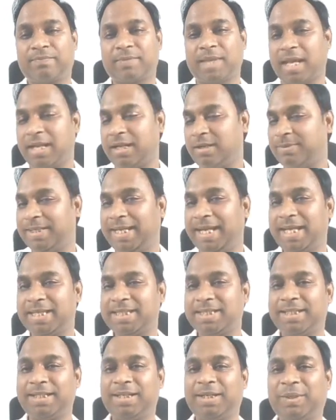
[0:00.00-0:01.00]
Anybody has
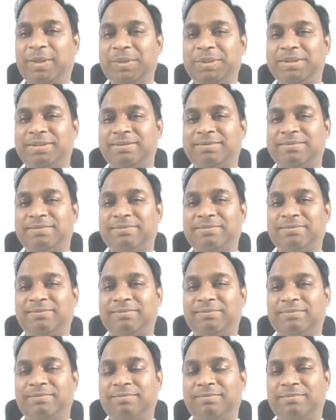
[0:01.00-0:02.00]
any doubts?
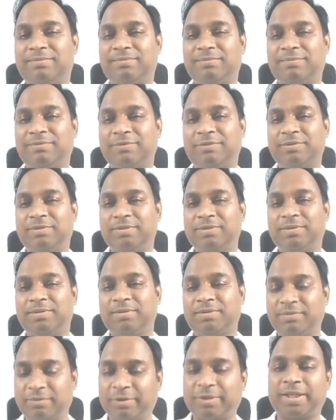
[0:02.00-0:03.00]

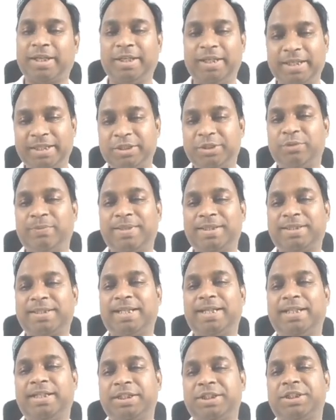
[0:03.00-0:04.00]
Okay, yes, you may
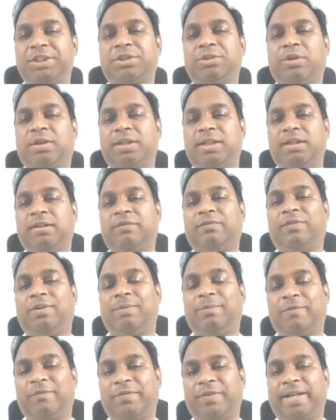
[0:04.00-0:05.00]
say this is not in the
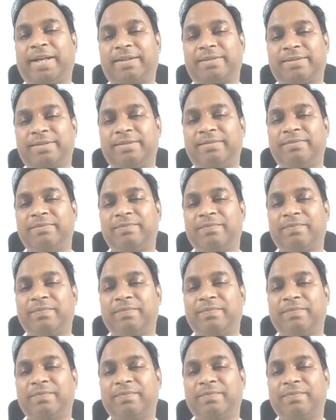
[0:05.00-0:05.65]
form of fraction,